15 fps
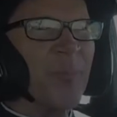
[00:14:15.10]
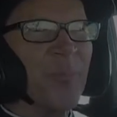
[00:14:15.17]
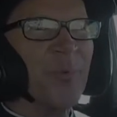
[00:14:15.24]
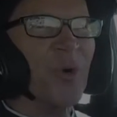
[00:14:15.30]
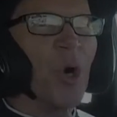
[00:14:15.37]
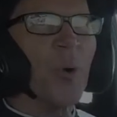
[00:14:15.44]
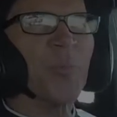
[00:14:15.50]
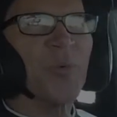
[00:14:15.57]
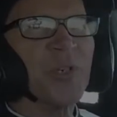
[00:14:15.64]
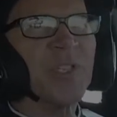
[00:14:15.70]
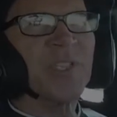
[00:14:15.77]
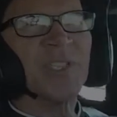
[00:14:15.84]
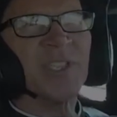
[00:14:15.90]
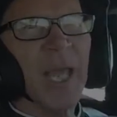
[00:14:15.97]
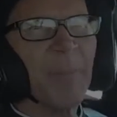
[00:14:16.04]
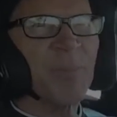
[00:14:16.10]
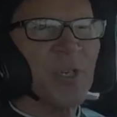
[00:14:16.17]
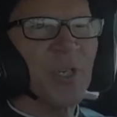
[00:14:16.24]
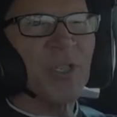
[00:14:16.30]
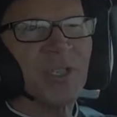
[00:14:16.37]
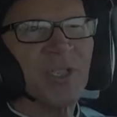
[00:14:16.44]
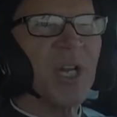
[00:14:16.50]

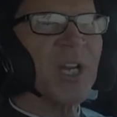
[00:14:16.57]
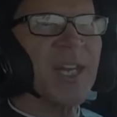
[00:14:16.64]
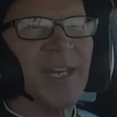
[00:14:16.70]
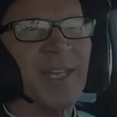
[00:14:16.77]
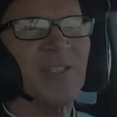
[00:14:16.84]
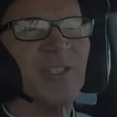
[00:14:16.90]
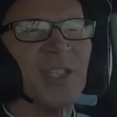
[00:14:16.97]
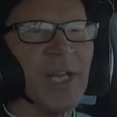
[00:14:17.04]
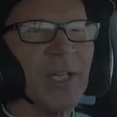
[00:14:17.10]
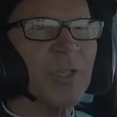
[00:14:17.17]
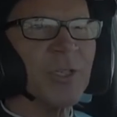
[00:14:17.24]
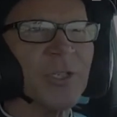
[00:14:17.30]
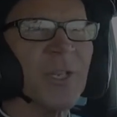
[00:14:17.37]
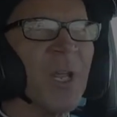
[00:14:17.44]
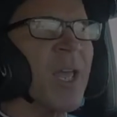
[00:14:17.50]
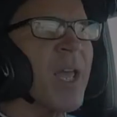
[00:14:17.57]
Proprioceptors are getting tickled.